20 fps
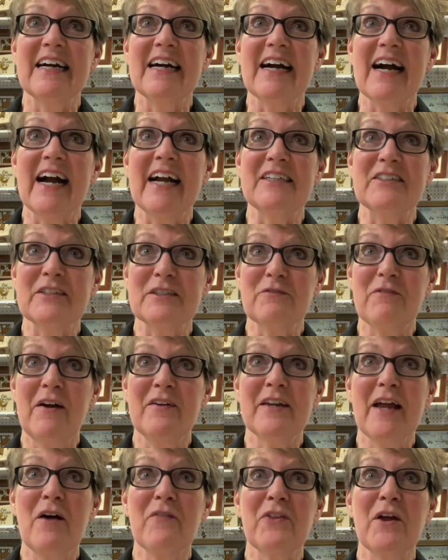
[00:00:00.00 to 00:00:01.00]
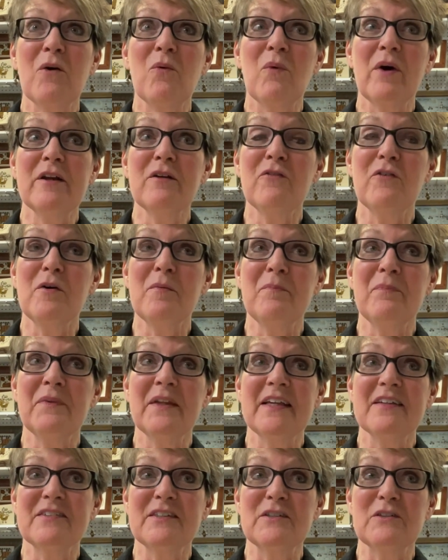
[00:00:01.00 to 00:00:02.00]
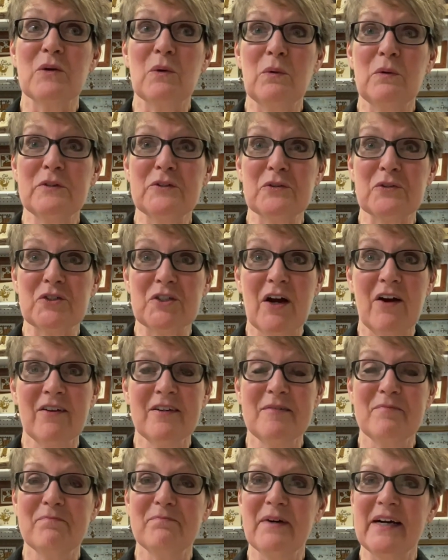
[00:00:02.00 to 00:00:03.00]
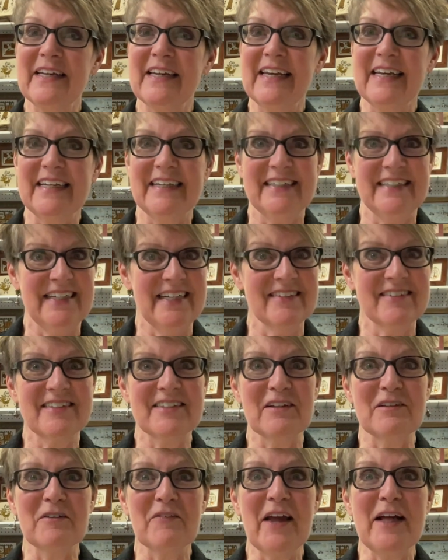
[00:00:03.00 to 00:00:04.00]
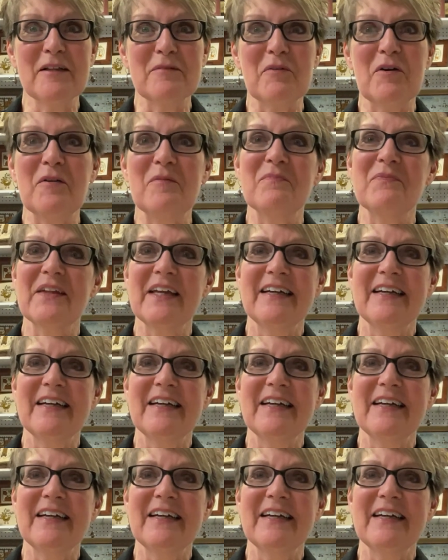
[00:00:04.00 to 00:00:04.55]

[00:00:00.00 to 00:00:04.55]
I just found out that one of them is an older chart, but it's still available.